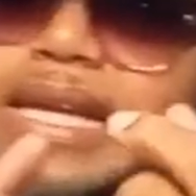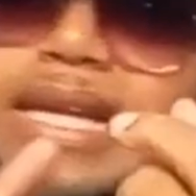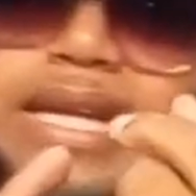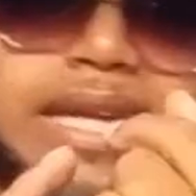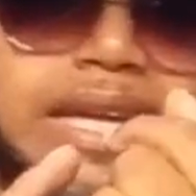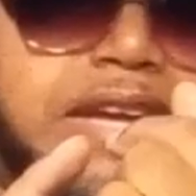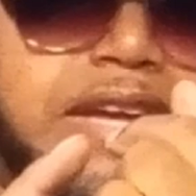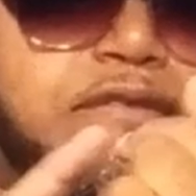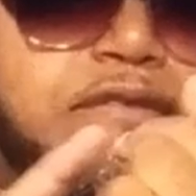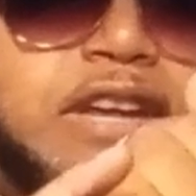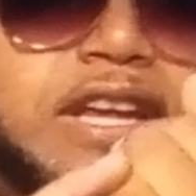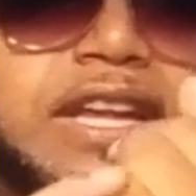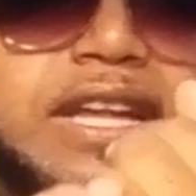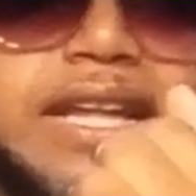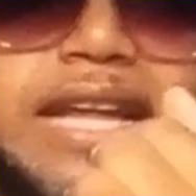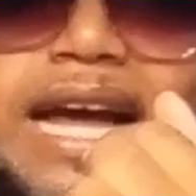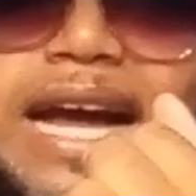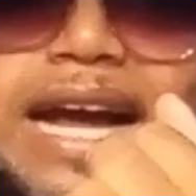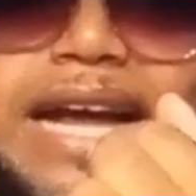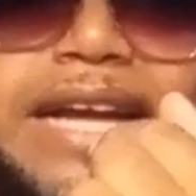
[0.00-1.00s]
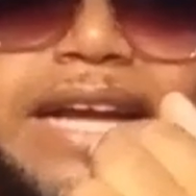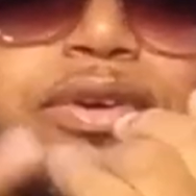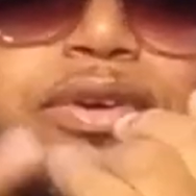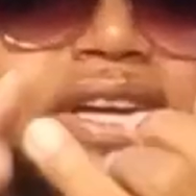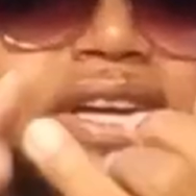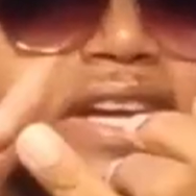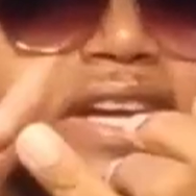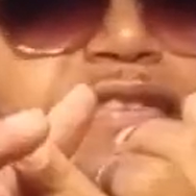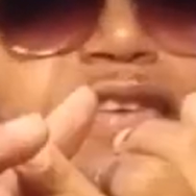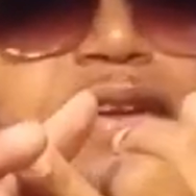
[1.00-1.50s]
It can fit Lion-O, it
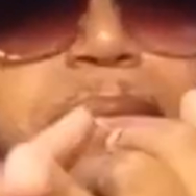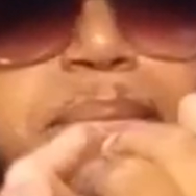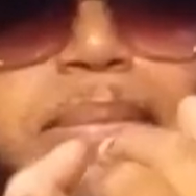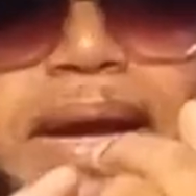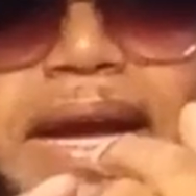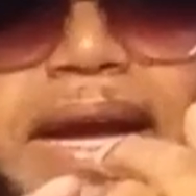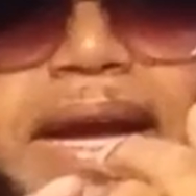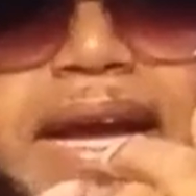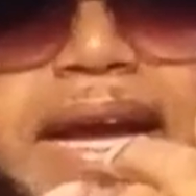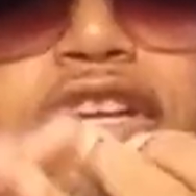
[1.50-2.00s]
can fit Panther, it can